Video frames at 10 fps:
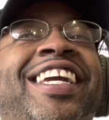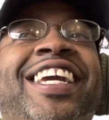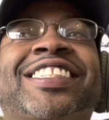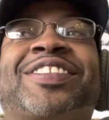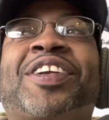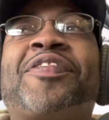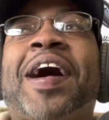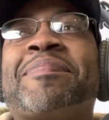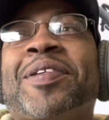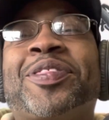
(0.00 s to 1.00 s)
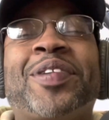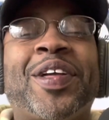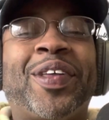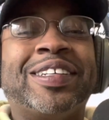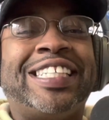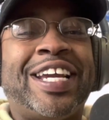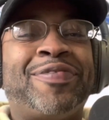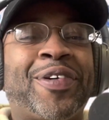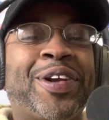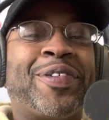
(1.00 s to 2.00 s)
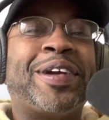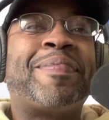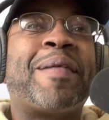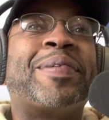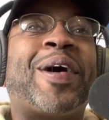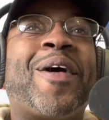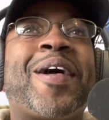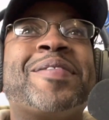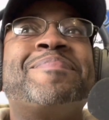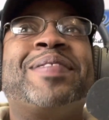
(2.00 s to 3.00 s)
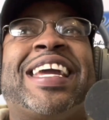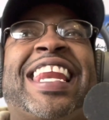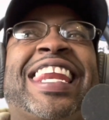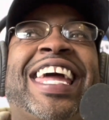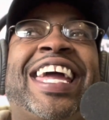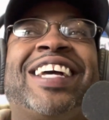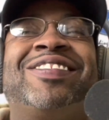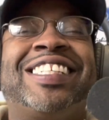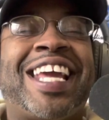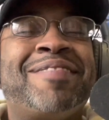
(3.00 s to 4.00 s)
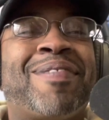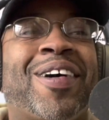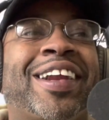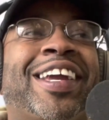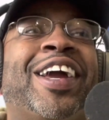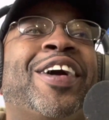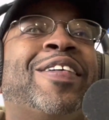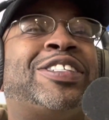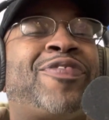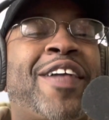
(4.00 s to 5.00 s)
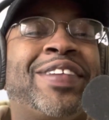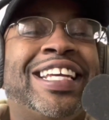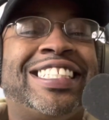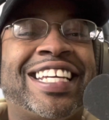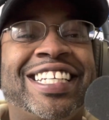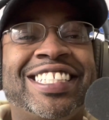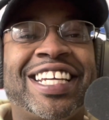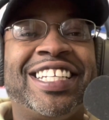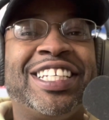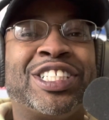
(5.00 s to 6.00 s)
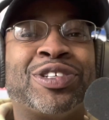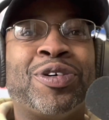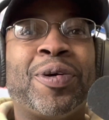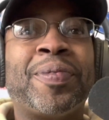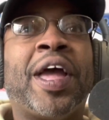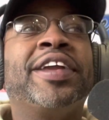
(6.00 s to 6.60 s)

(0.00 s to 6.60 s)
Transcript: Kiss for the 5.3 and 1340. We're hip hop and R&B live the day party with your favorite DJ, DJ D Sewell.